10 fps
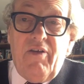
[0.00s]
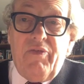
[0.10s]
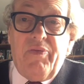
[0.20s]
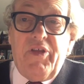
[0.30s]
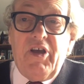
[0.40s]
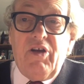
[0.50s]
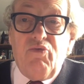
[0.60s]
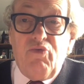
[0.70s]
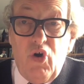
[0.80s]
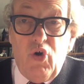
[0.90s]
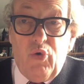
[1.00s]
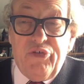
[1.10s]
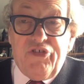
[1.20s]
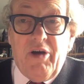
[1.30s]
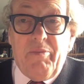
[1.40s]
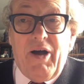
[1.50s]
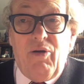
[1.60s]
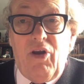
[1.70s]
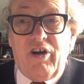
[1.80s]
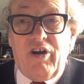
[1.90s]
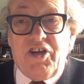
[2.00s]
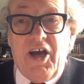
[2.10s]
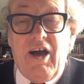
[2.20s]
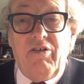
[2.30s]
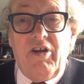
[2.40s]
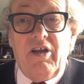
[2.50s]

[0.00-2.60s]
that the rules about lockdown